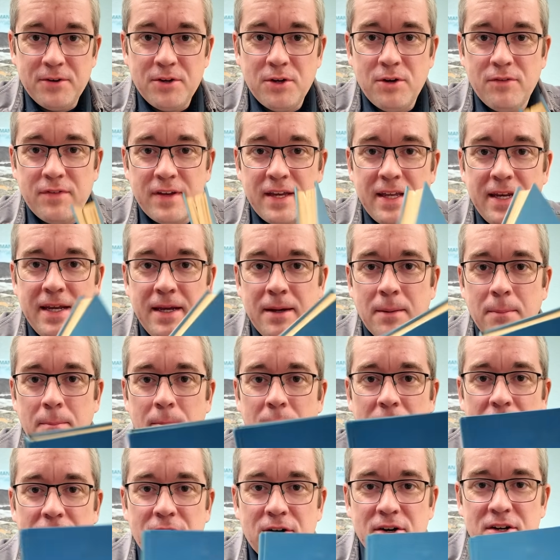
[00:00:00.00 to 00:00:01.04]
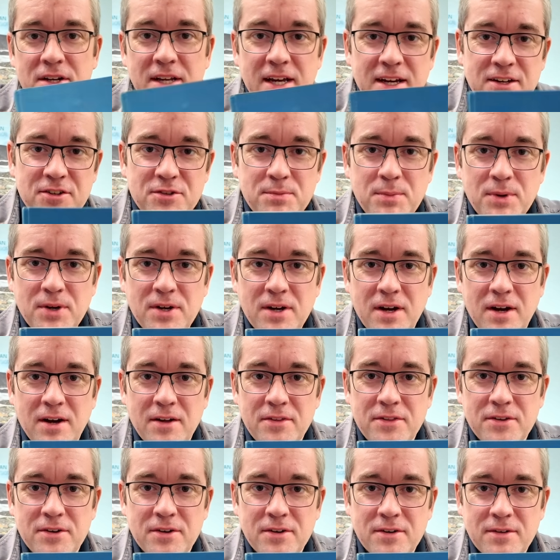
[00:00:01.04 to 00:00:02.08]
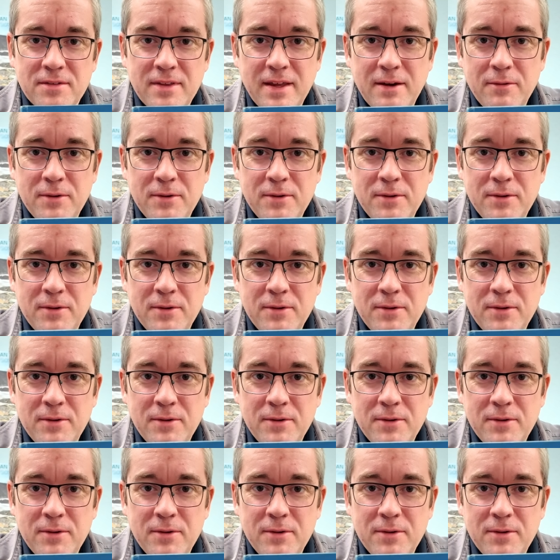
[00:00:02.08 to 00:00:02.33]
don't know of any modern textbook author